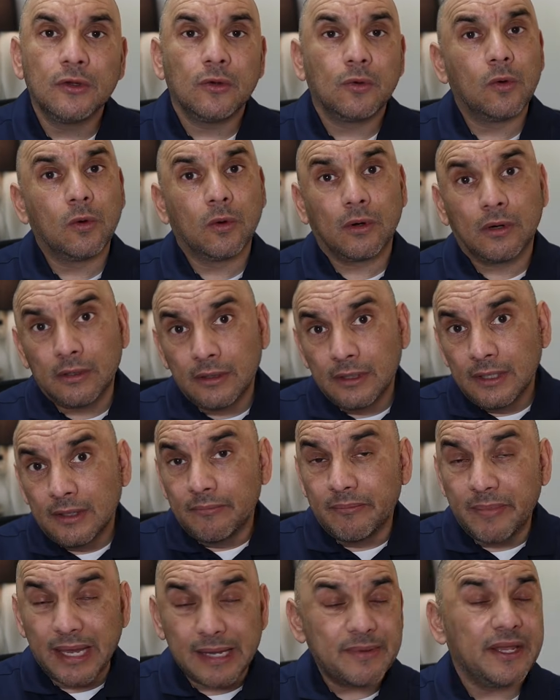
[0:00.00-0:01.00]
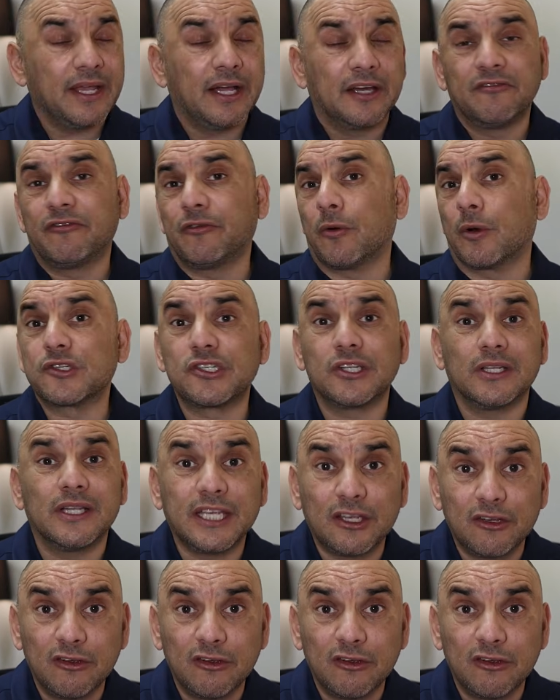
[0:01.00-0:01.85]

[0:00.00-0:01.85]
Or maybe, unfortunately,